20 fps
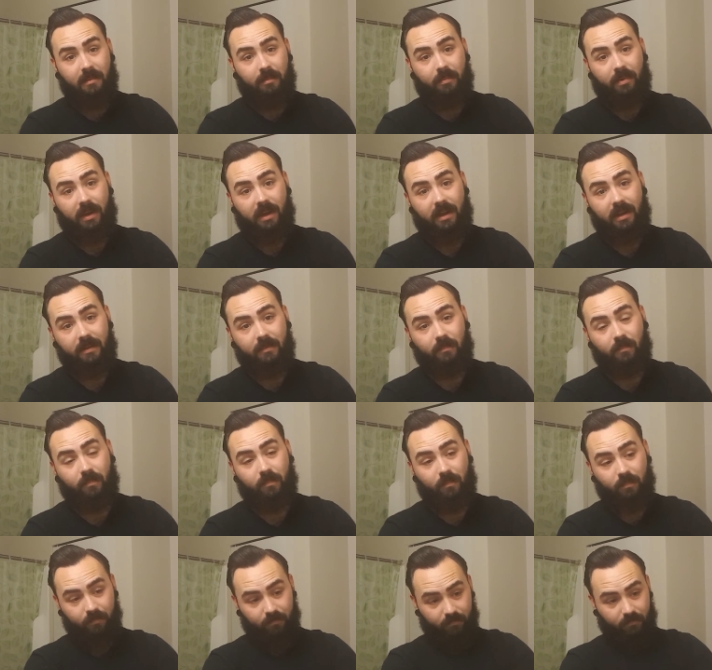but
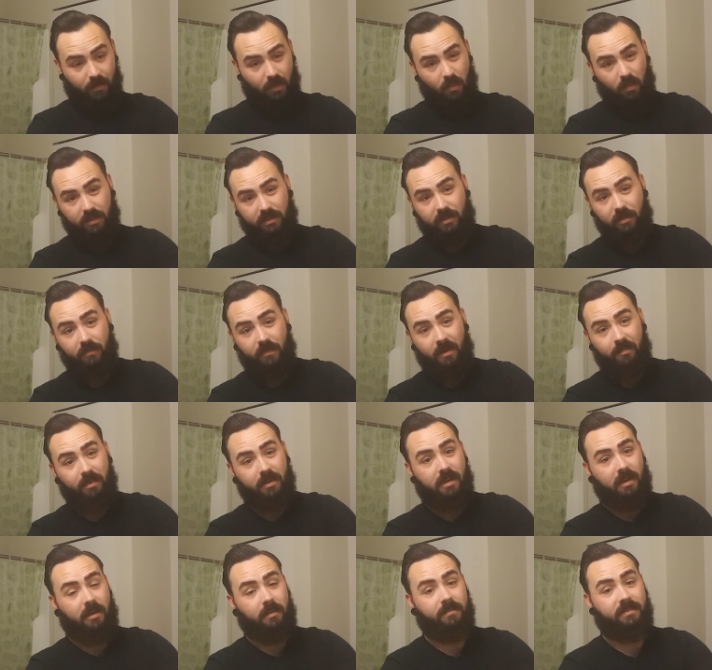once
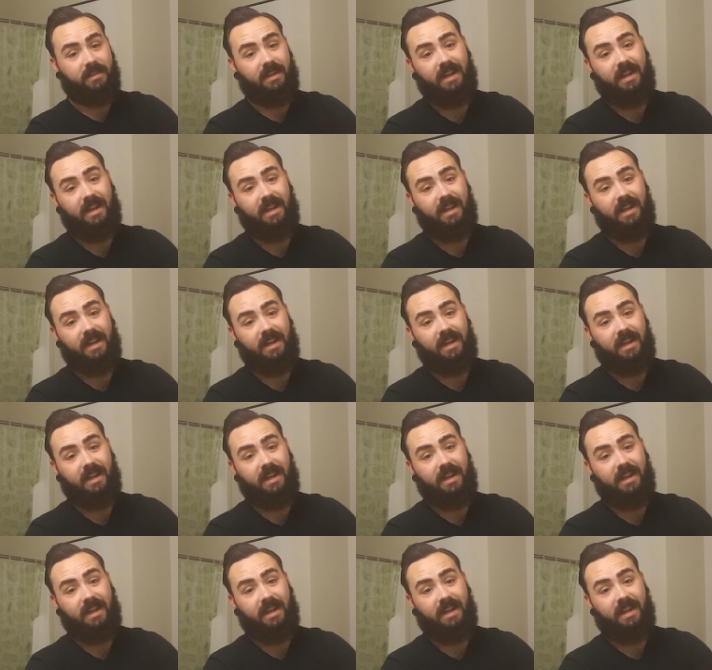November comes